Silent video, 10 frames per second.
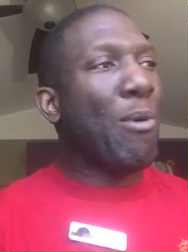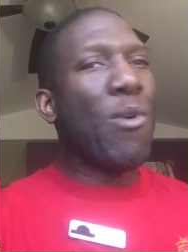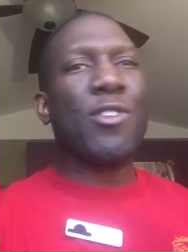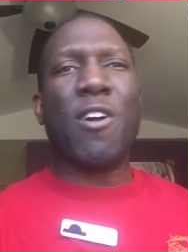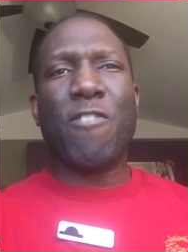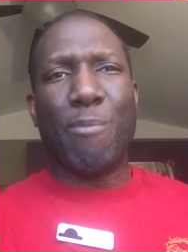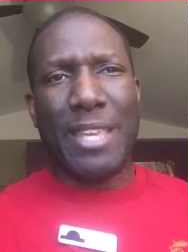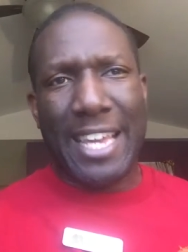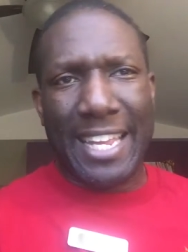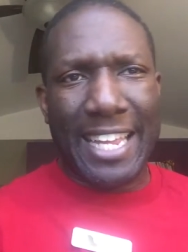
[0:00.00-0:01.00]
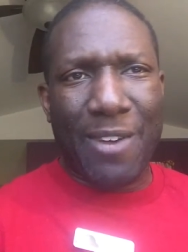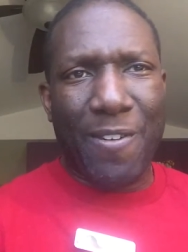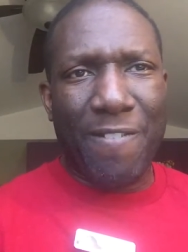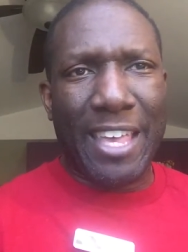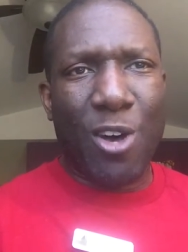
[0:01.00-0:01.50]
But one, start from the beginning and
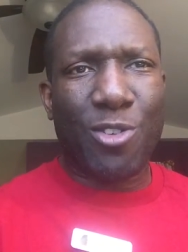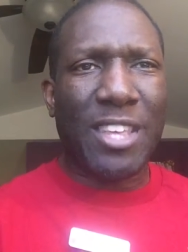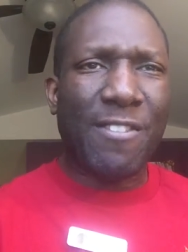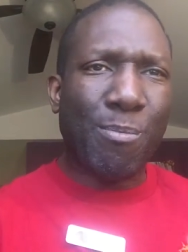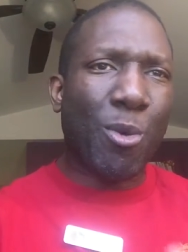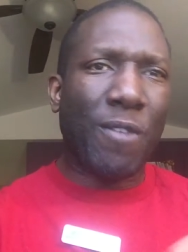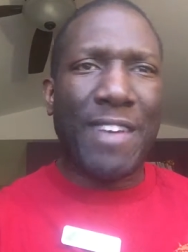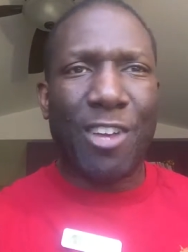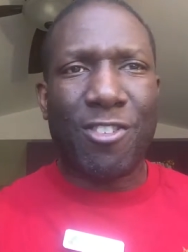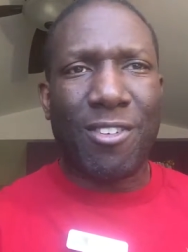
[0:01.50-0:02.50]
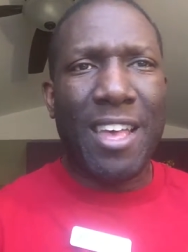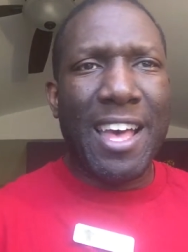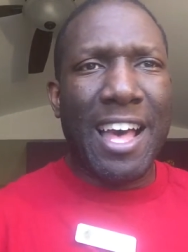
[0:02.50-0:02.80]
everything else to get some motivation,